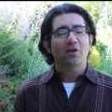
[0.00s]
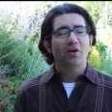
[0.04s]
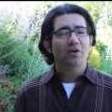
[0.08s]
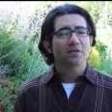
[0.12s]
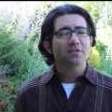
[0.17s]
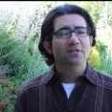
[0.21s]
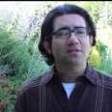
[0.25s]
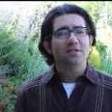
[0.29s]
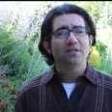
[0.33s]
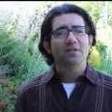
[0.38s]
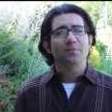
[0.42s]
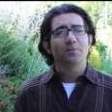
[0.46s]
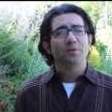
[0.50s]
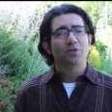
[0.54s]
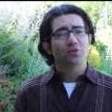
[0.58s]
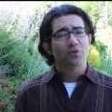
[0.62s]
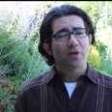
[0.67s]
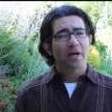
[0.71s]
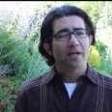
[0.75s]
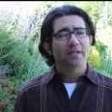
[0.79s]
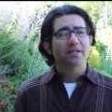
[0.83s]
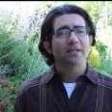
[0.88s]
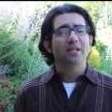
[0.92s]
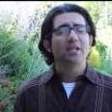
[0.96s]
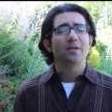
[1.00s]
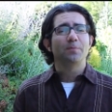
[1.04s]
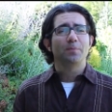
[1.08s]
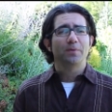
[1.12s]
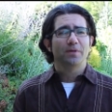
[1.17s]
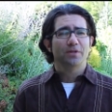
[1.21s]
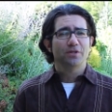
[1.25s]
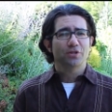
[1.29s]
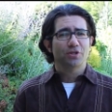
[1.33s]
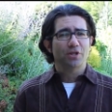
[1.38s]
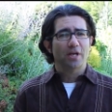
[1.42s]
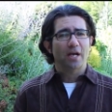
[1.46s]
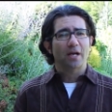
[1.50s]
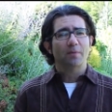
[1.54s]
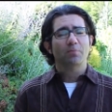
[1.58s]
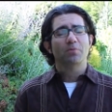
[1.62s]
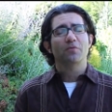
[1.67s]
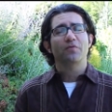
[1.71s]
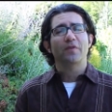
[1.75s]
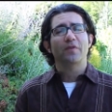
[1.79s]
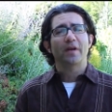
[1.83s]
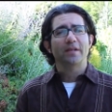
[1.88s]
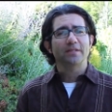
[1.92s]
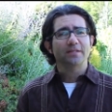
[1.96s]
constantly be trying to keep it in check,
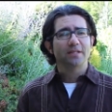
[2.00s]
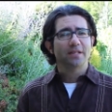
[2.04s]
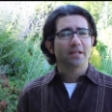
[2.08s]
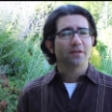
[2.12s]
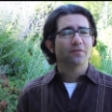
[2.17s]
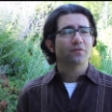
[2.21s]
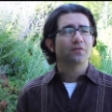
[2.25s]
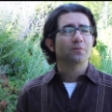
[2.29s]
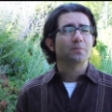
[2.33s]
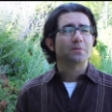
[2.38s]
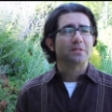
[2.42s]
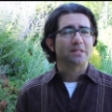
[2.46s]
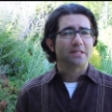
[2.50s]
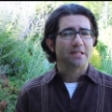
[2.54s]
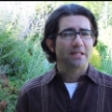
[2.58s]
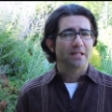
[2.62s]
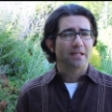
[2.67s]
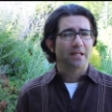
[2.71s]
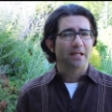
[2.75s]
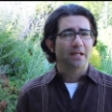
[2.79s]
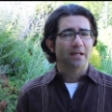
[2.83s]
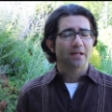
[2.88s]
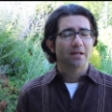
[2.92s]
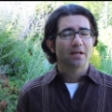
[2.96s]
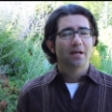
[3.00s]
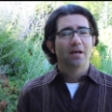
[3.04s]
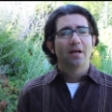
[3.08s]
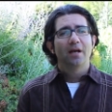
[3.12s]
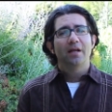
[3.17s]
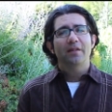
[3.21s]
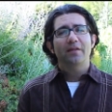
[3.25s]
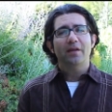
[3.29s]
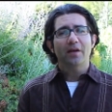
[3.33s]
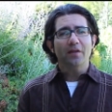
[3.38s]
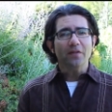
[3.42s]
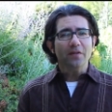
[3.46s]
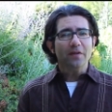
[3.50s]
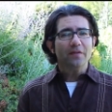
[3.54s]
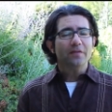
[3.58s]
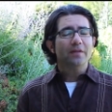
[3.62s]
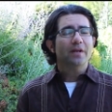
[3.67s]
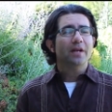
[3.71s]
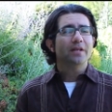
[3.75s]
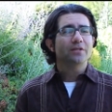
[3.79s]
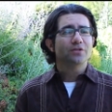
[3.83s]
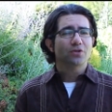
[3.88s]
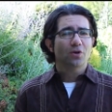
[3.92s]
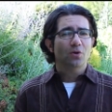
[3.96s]
preventing it from seeding. The other thing
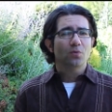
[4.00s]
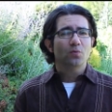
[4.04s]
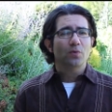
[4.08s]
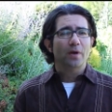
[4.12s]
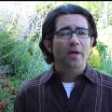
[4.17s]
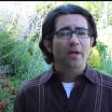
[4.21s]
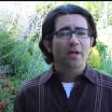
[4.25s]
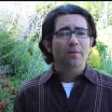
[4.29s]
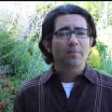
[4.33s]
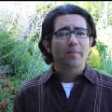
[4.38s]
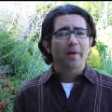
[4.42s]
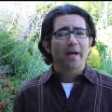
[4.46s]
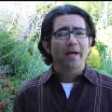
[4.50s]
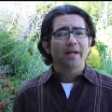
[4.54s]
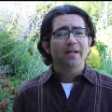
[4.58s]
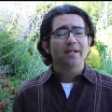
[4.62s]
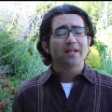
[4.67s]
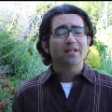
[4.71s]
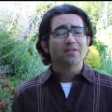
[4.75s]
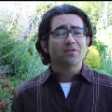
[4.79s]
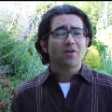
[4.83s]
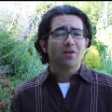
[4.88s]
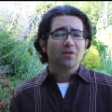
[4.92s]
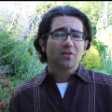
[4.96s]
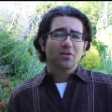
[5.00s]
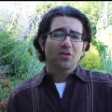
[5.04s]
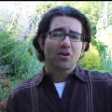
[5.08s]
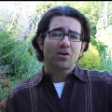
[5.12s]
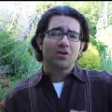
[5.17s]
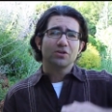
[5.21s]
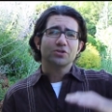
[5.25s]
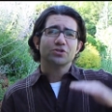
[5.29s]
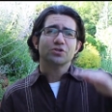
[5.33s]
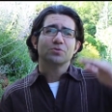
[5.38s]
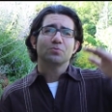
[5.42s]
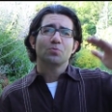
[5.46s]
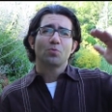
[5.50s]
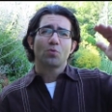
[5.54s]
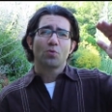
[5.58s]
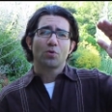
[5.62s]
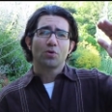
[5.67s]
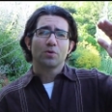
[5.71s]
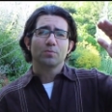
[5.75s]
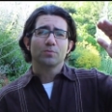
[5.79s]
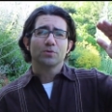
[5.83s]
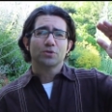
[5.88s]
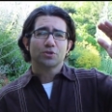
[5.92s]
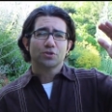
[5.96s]
that I don't recommend is on larger,
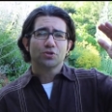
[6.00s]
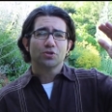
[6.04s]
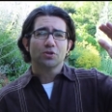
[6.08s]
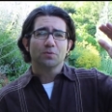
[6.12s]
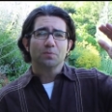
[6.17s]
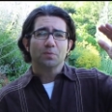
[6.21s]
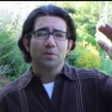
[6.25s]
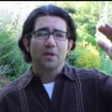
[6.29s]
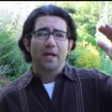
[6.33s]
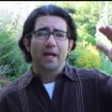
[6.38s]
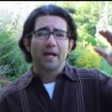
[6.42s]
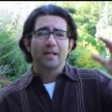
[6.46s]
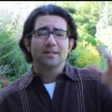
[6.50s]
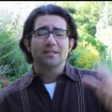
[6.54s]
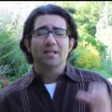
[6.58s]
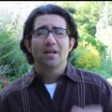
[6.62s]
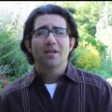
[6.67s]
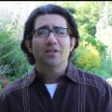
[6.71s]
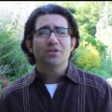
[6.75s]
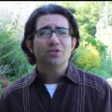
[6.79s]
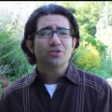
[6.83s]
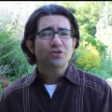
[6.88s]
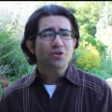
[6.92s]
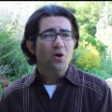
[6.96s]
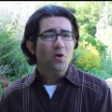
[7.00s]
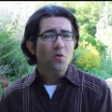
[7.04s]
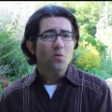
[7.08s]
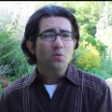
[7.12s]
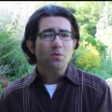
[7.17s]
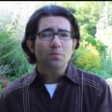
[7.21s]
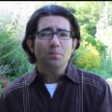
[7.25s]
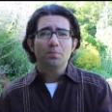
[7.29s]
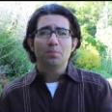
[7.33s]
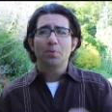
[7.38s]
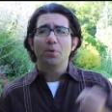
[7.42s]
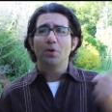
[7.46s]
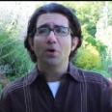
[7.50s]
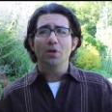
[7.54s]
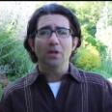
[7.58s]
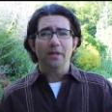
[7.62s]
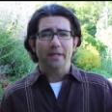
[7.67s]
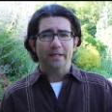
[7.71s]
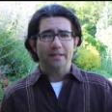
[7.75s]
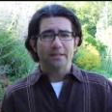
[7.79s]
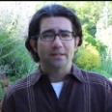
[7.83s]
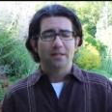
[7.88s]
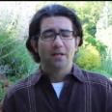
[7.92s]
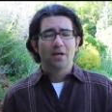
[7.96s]
more mature plants, don't pull
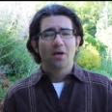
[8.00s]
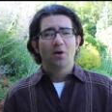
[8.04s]
it.